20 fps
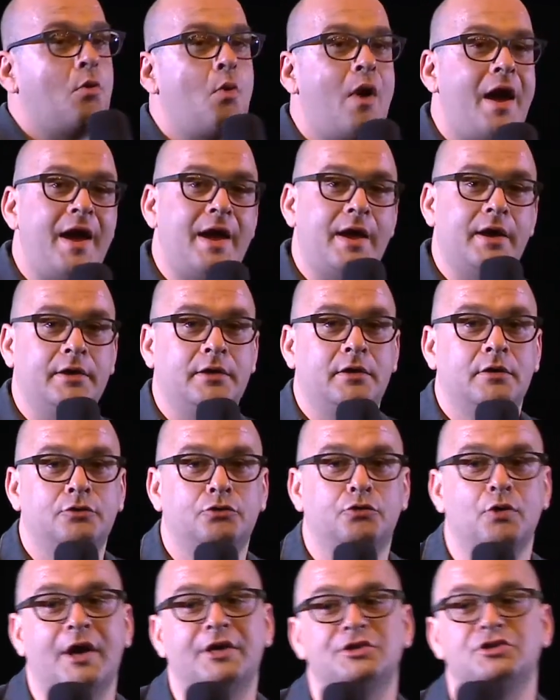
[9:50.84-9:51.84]
the way
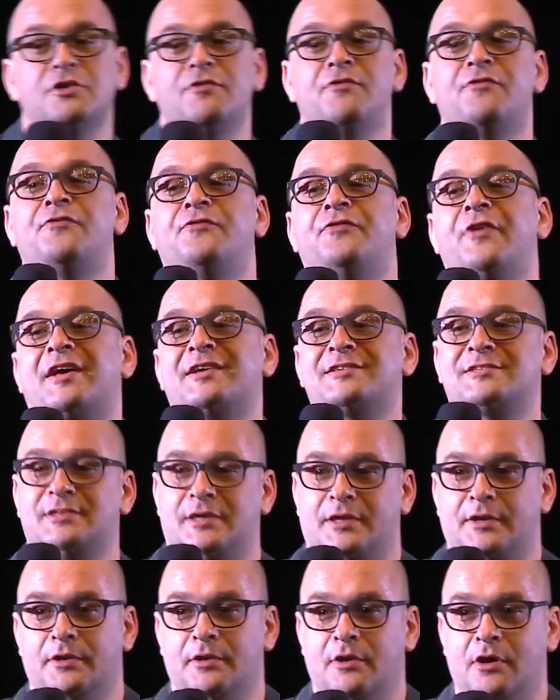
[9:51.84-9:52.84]
to actually
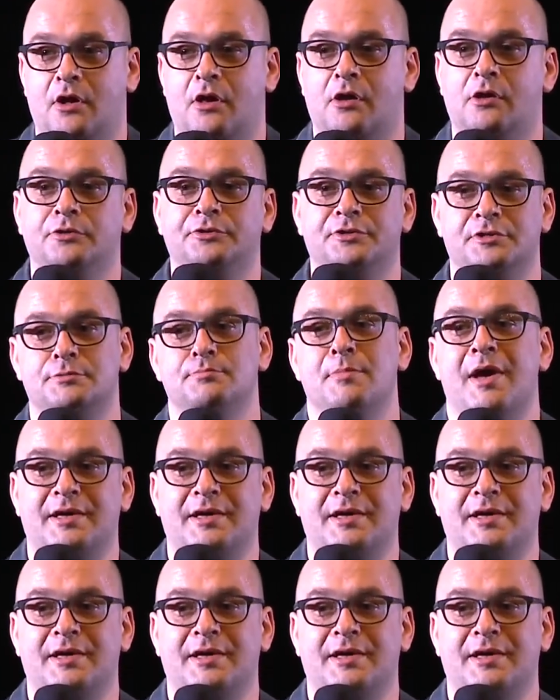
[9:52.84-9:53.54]
fixing all this